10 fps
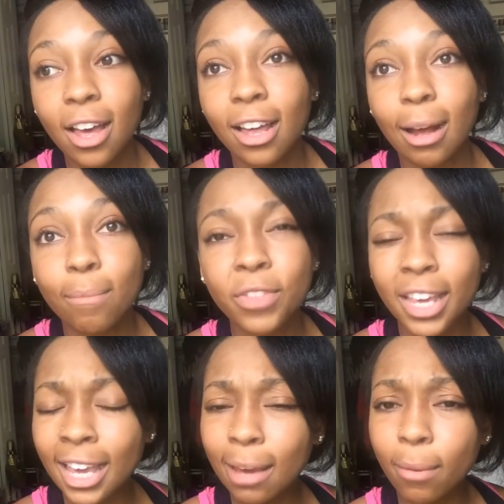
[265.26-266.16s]
And I'm
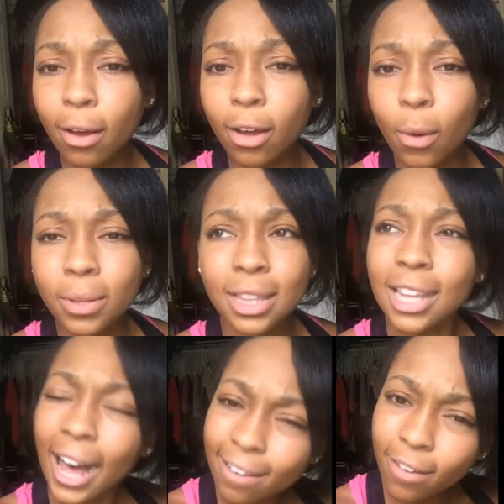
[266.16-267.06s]
thinking about going
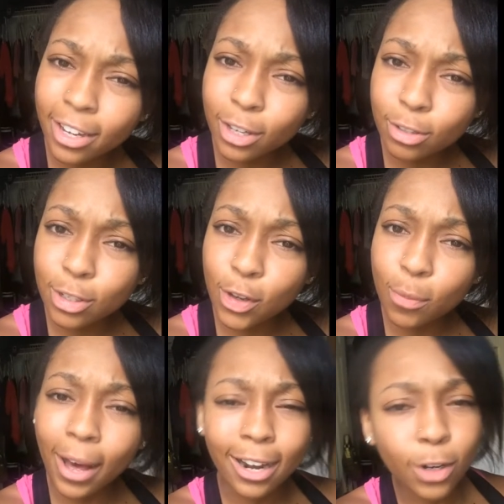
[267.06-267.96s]
live on
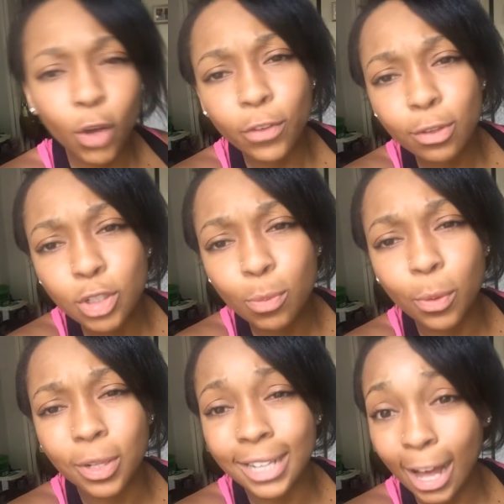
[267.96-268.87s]
YouTube. I don't know if YouTube
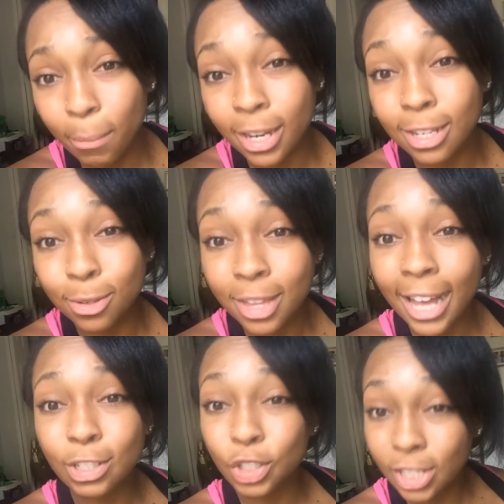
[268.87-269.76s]
will allow me to do
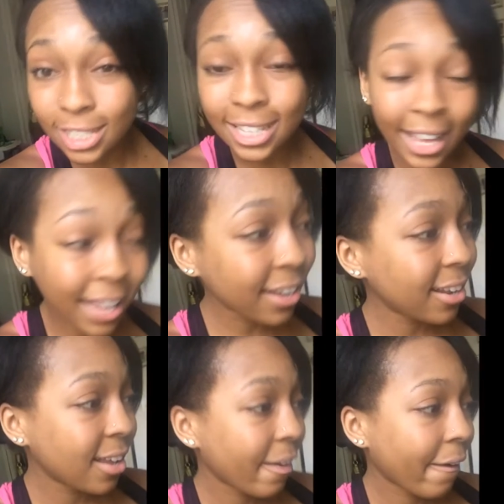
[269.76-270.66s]
that just yet,
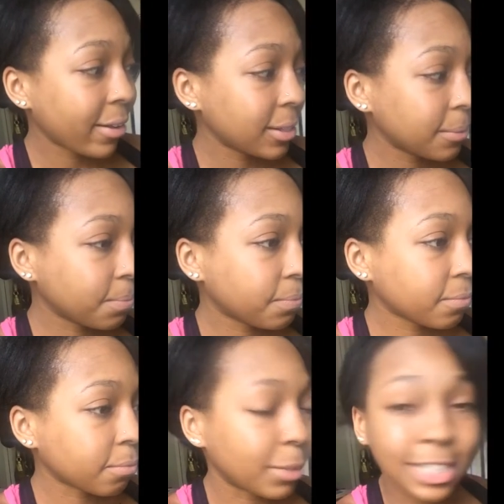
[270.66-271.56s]

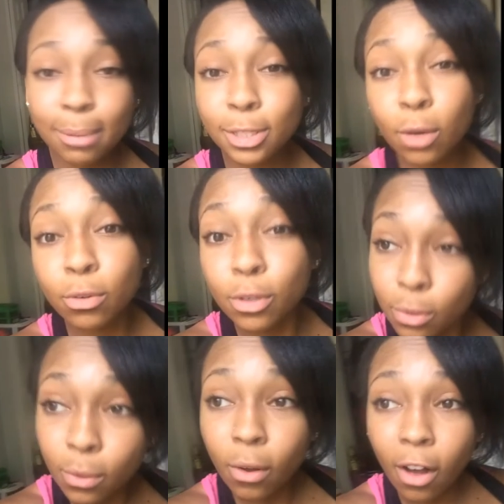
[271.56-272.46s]
because I'm so
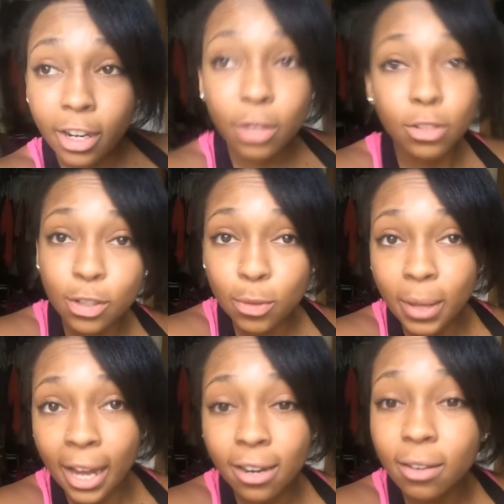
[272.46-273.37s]
new on YouTube,
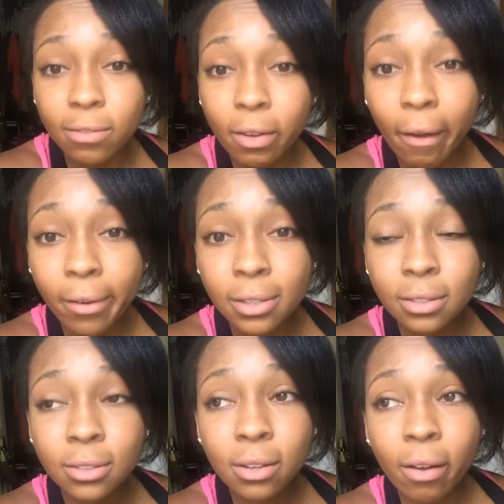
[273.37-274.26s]
kind of.
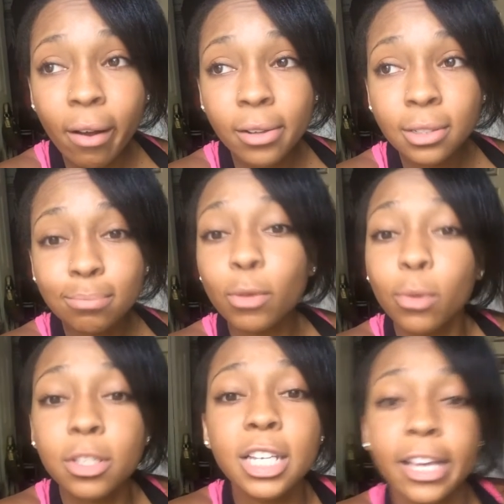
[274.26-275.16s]
But
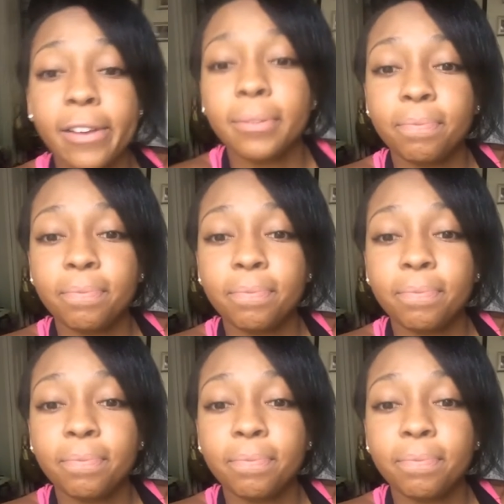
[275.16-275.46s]
we'll see.